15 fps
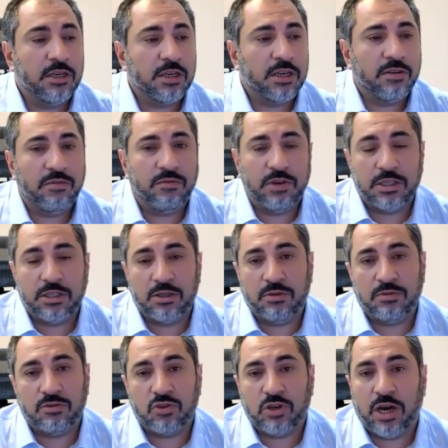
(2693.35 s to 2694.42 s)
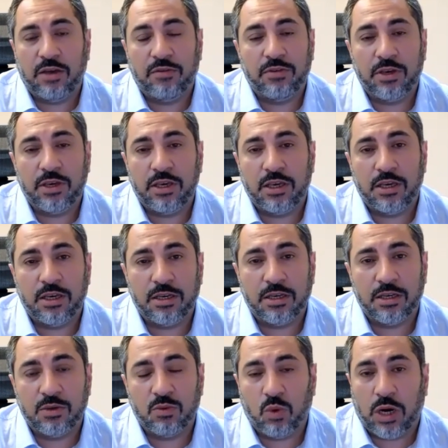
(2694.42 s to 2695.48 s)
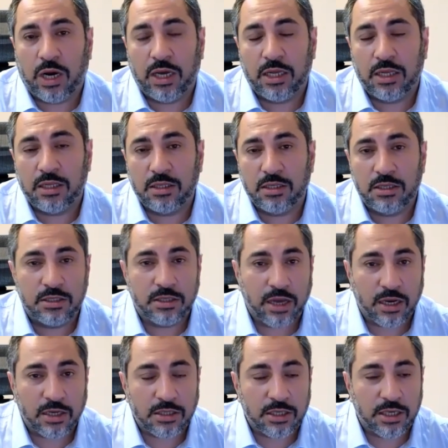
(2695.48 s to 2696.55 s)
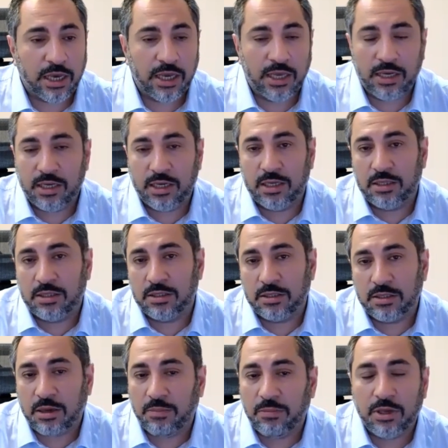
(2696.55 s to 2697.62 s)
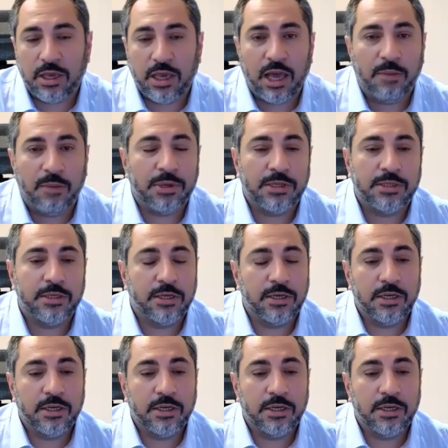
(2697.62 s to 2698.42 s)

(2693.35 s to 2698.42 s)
convicted of driving while intoxicated, something happened,